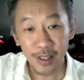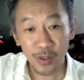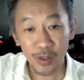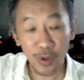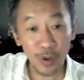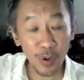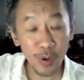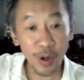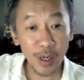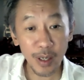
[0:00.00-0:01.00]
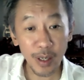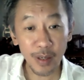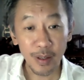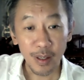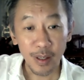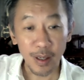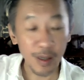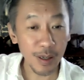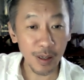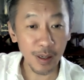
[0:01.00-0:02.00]
So you're no longer
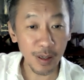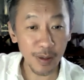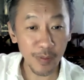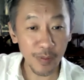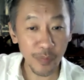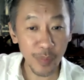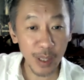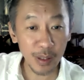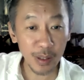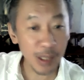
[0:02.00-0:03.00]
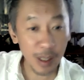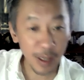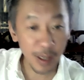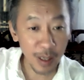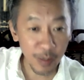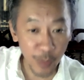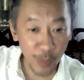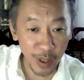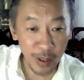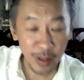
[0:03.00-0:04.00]
being stuck in the
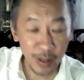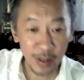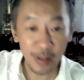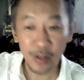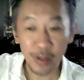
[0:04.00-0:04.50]
impressions.